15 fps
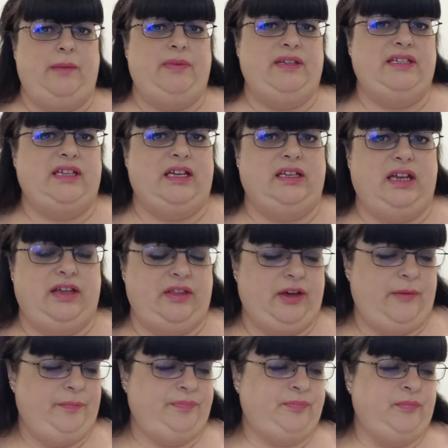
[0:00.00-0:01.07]
top of the sundae,
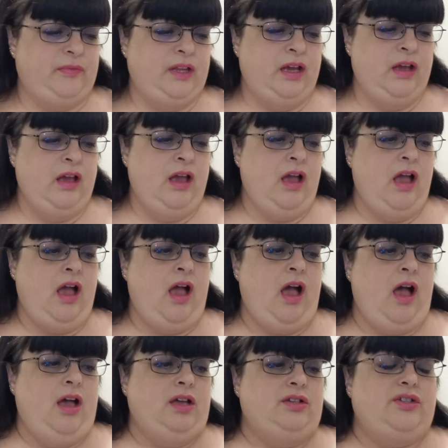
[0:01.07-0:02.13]
though.
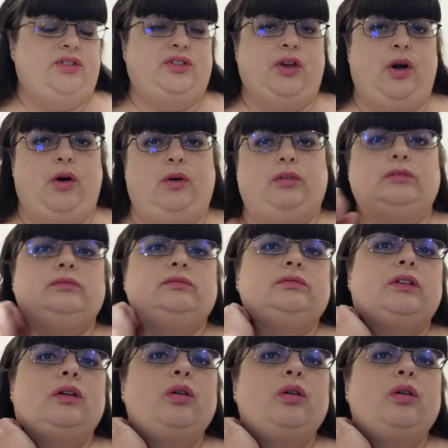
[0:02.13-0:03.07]
So